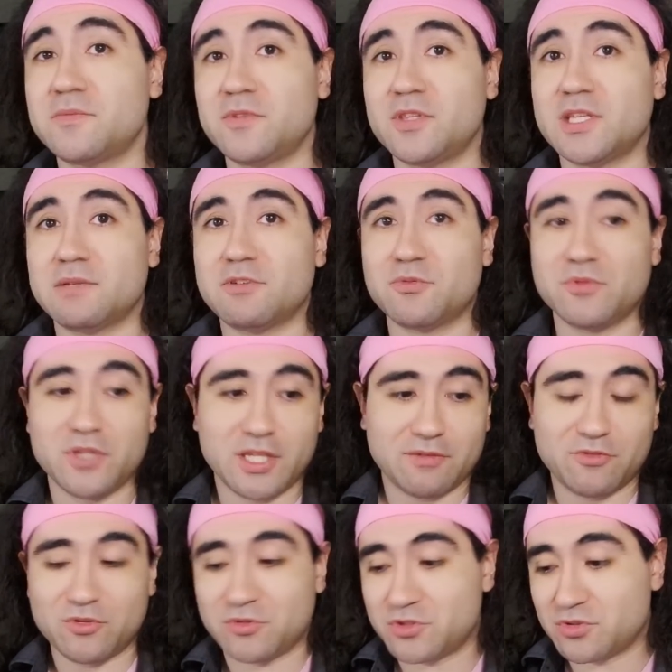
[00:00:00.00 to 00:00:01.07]
is something that we really
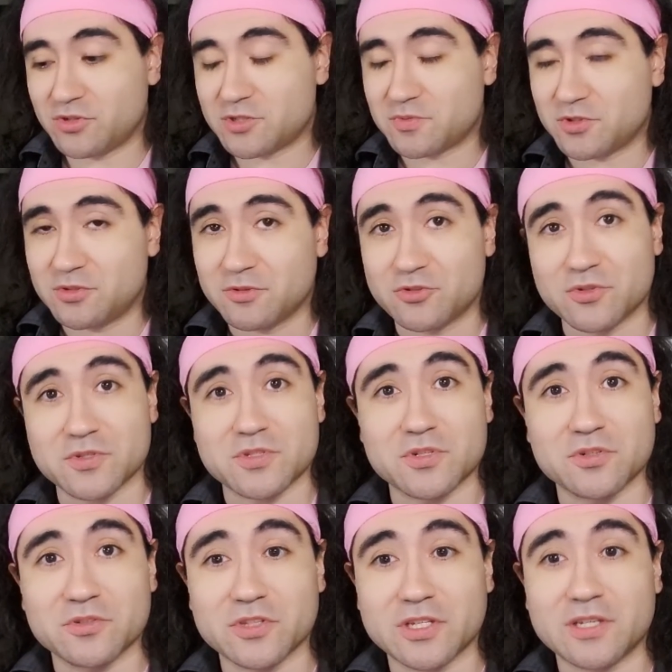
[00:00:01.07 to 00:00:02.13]
have no choice but to address
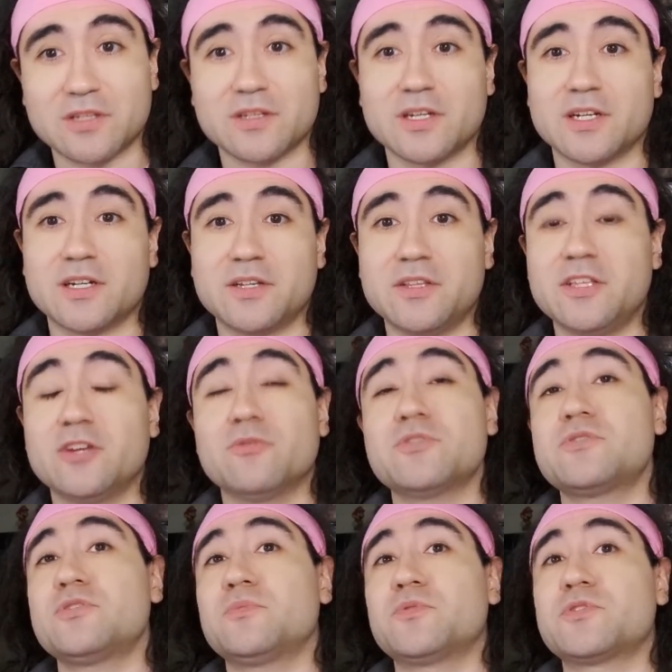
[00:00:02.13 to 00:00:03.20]
early. Uh, in the
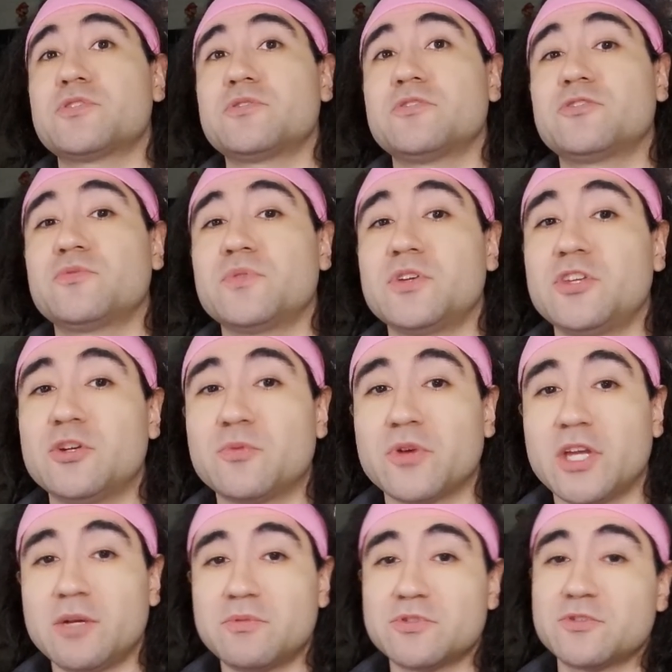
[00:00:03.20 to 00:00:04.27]
original Persona 3, you
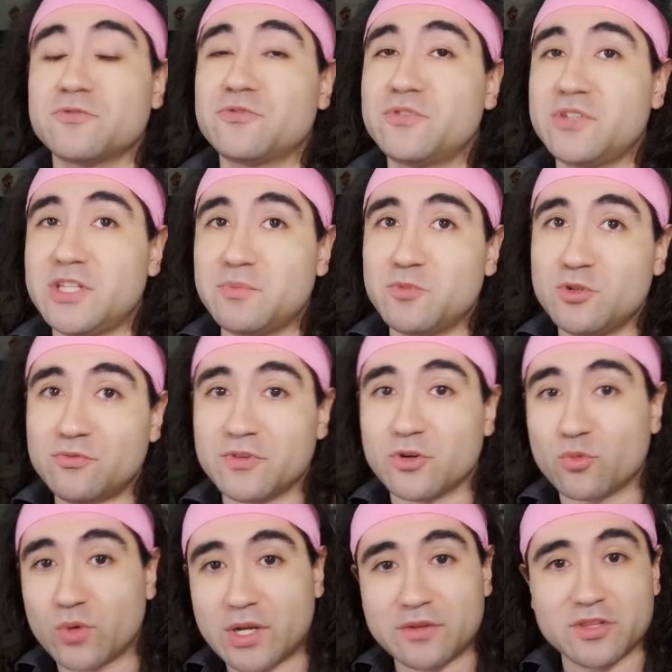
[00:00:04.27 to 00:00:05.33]
were able to freely move
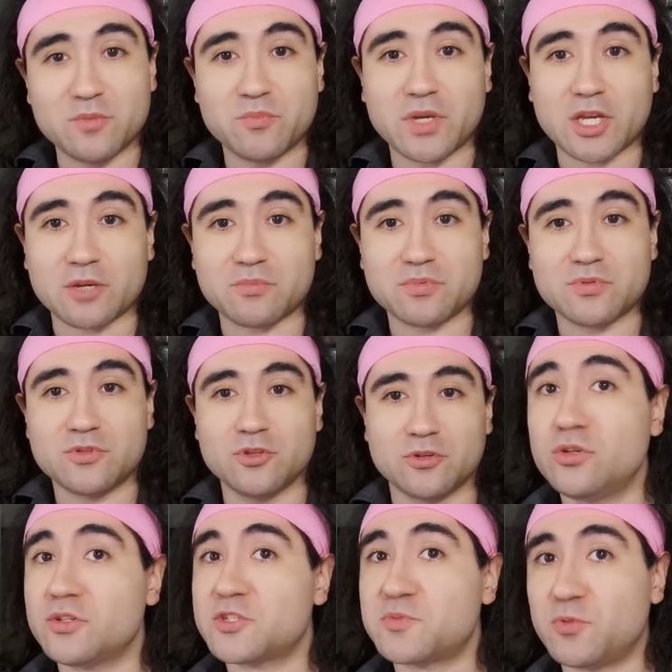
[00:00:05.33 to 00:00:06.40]
around the map.
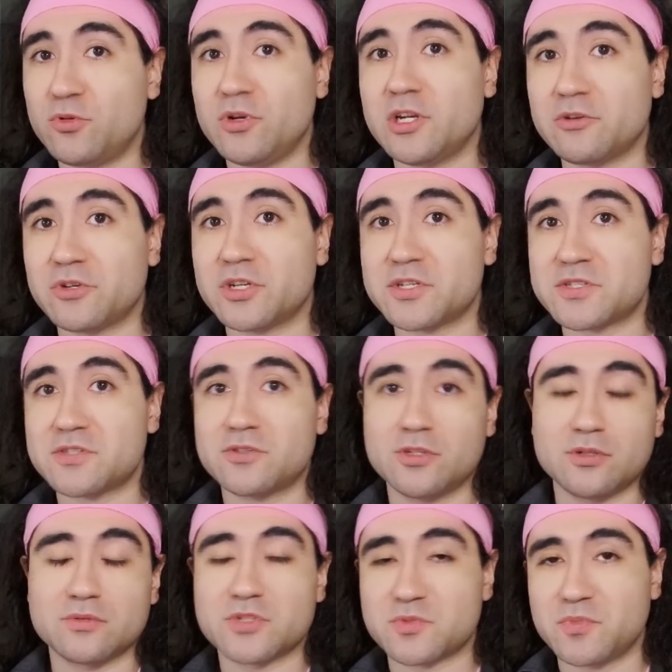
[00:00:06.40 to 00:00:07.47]
You could explore areas,
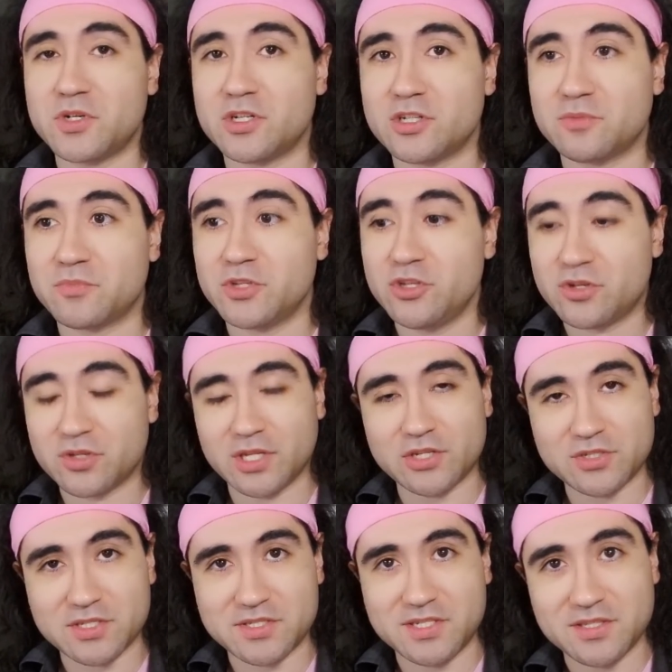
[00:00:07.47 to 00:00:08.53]
though small, but you can
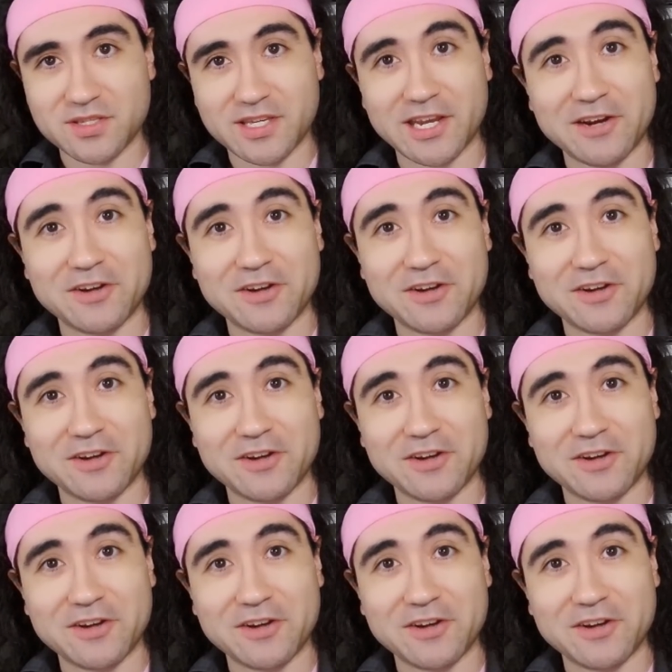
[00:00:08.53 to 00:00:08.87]
actually see the